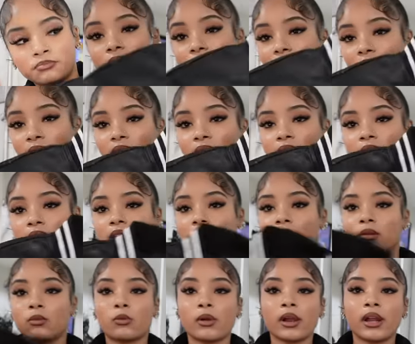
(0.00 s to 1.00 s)

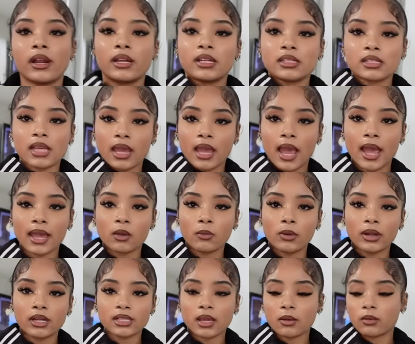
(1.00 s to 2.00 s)
Definitely wear this like I could
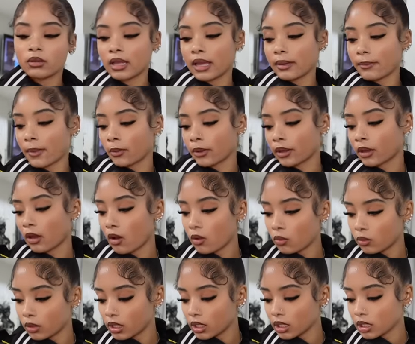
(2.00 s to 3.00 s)
wear this like with like my Rick
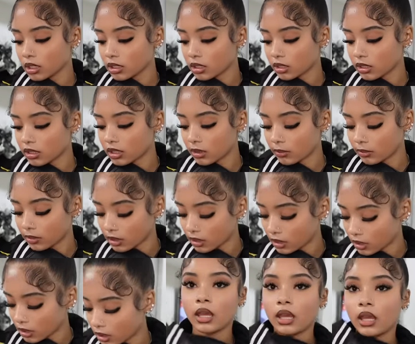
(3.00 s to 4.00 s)
Owens or
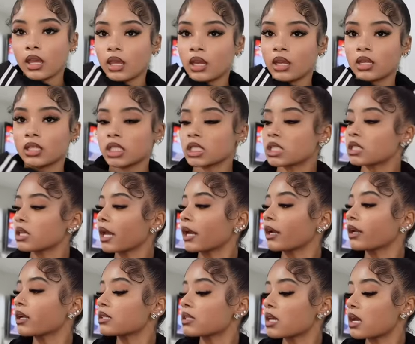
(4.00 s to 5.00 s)
something and just
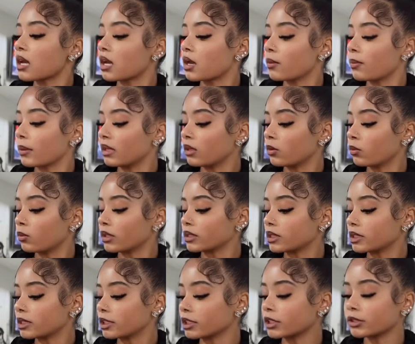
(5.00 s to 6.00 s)
layer this up in the
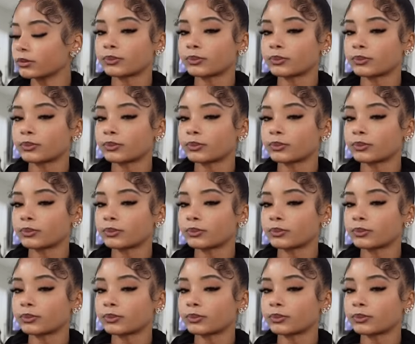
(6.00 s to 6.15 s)
winter.